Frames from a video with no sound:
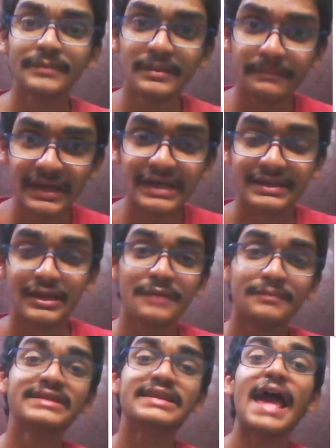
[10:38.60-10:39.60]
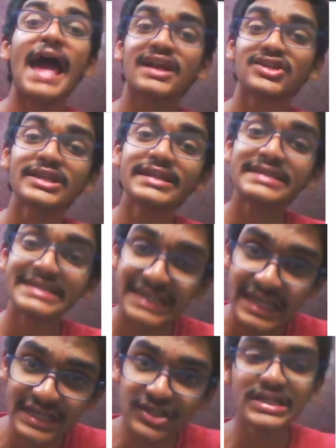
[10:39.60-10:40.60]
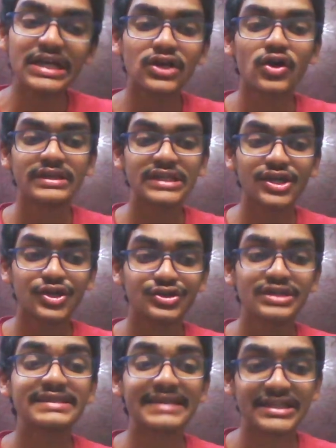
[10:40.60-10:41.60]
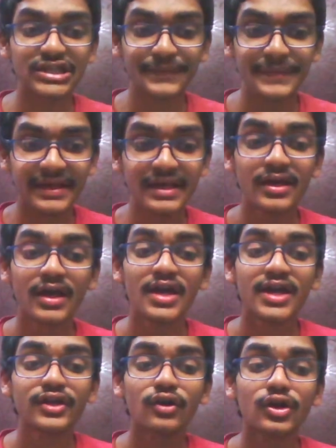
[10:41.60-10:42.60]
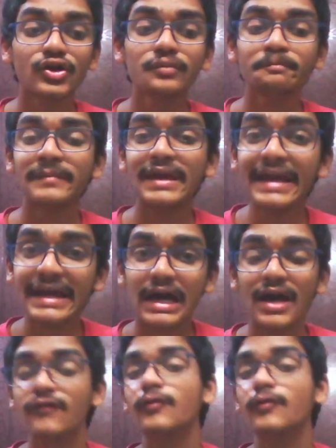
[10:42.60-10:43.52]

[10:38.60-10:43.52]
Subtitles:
being made. That means they actually changed their constitution in such a way in order to make